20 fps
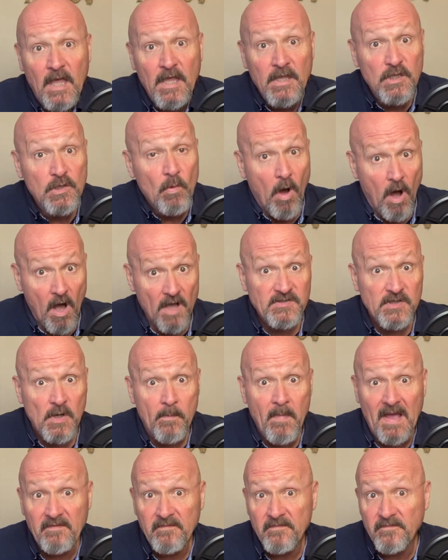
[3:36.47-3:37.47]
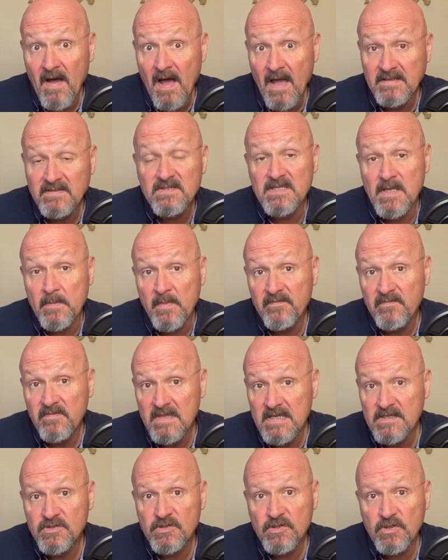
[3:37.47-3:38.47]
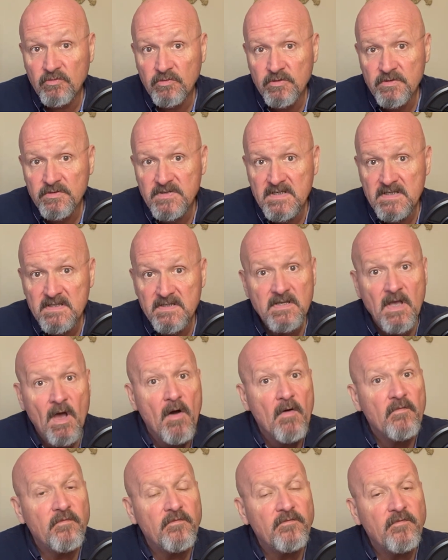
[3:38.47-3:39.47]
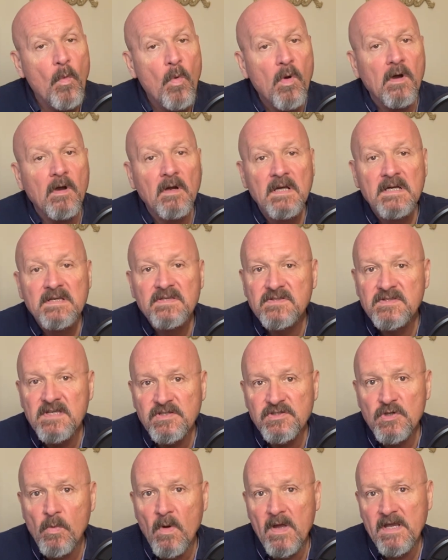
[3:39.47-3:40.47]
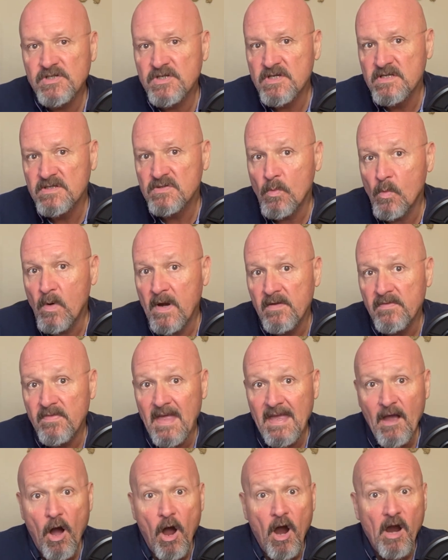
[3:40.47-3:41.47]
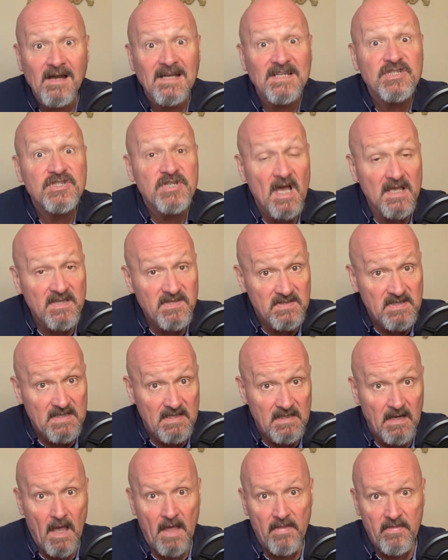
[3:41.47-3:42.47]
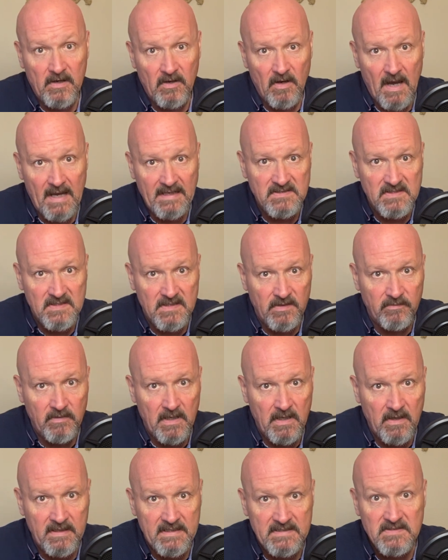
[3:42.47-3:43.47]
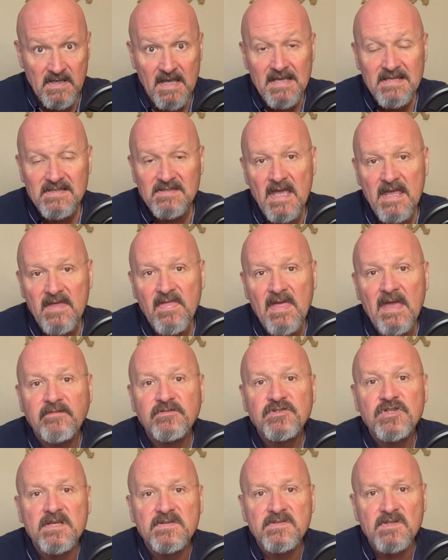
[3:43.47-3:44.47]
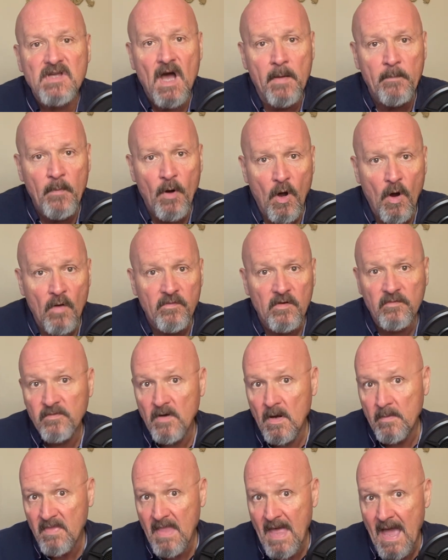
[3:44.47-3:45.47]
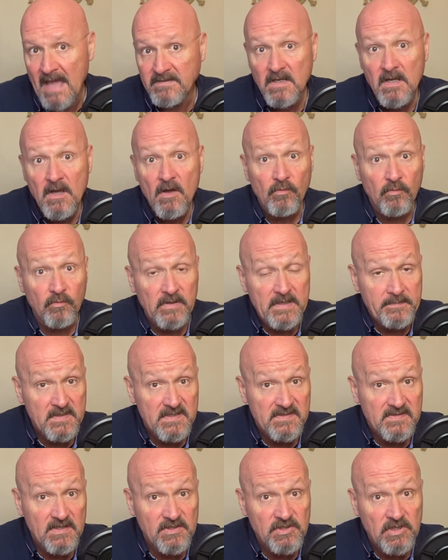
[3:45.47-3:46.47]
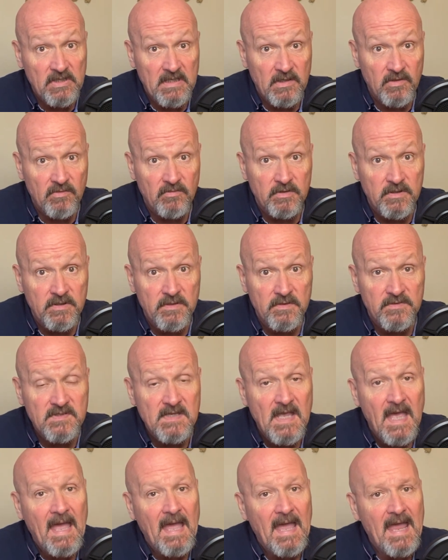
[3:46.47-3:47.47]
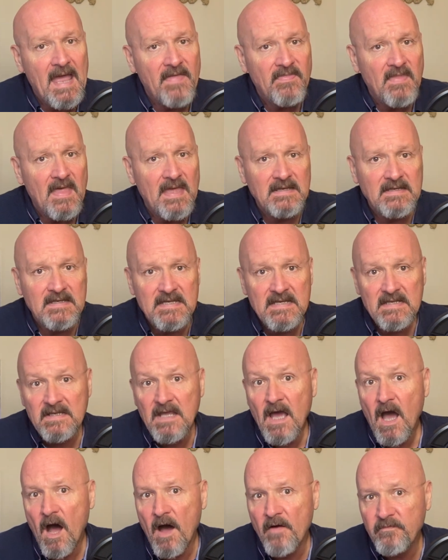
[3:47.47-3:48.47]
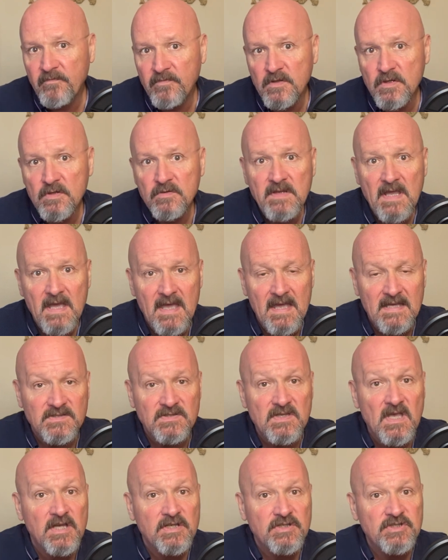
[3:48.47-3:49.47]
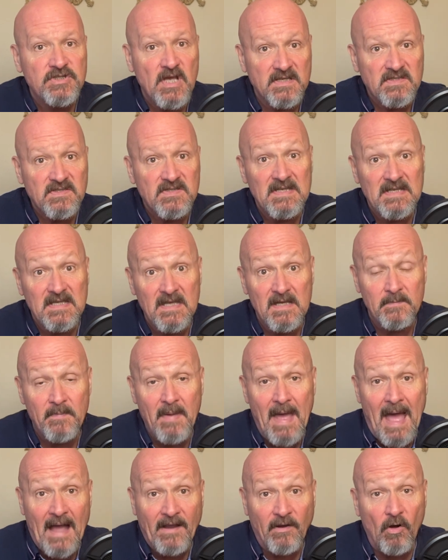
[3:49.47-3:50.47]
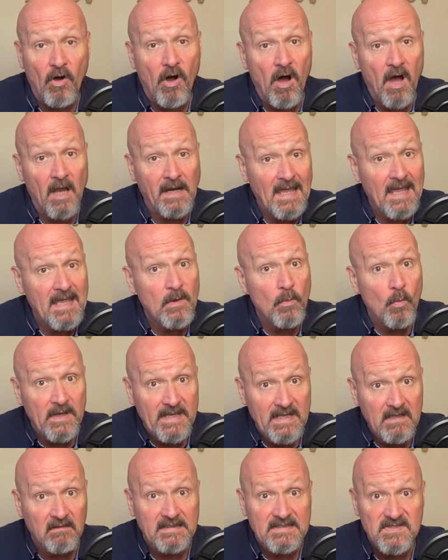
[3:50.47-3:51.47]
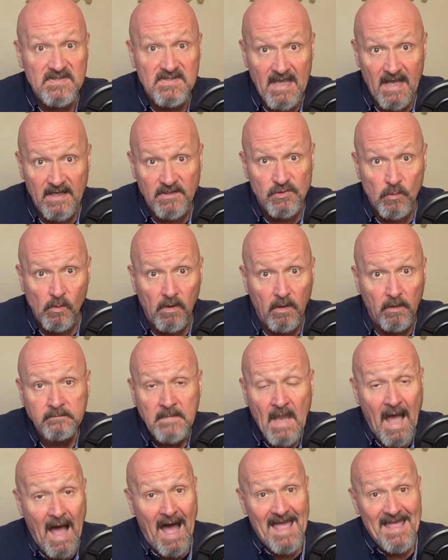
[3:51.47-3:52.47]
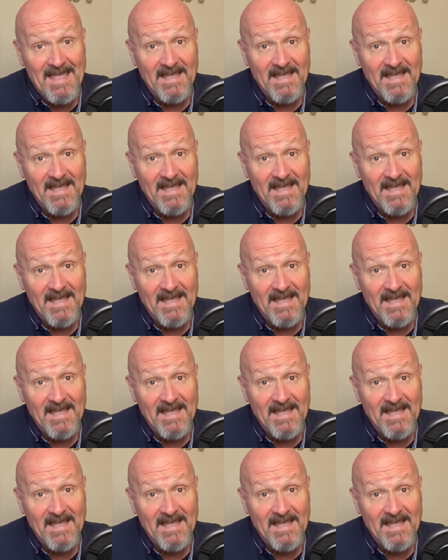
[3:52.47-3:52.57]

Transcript: You also might find some of these cruises for situations where they are adjusting their itineraries. Say they have just come over from that repositioning cruise and they need a few days just to get back on a weekly schedule. I